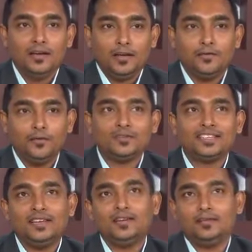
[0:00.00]
if you
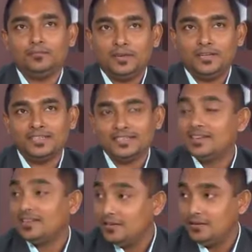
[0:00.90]
see it is a
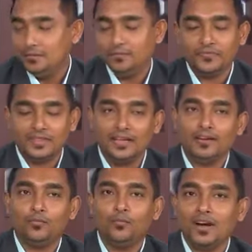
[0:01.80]
term then
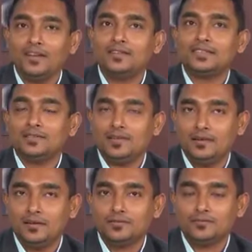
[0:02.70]
one
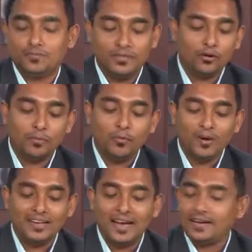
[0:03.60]
uh, there will be
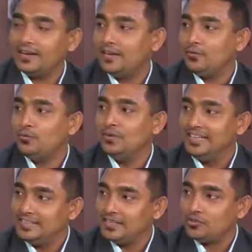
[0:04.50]
one category who
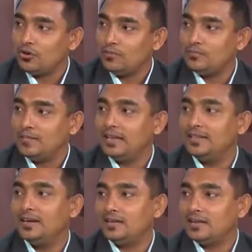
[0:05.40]
needs a job and
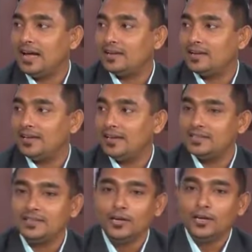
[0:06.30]
the other category
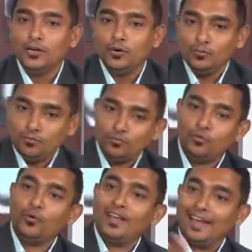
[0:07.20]
is who
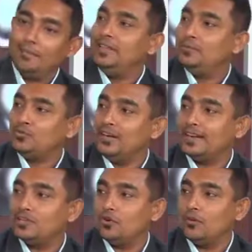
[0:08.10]
would help them to get a
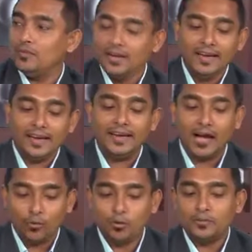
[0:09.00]
job. That's in
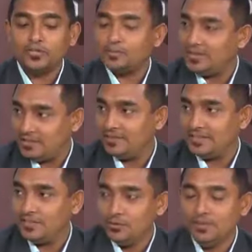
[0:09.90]
right. our perspective as a
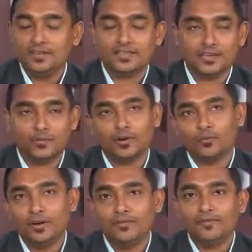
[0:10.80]
university, what
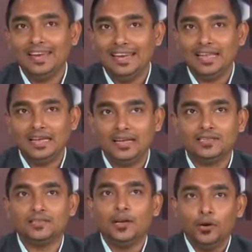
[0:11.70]
we feel
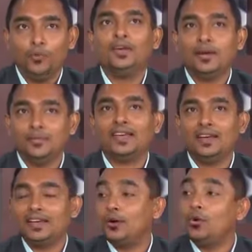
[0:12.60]
is we are making
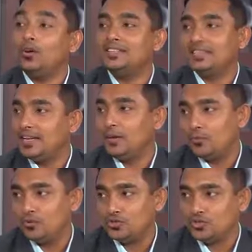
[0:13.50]
it a holistic
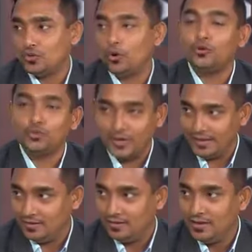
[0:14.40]
approach altogether.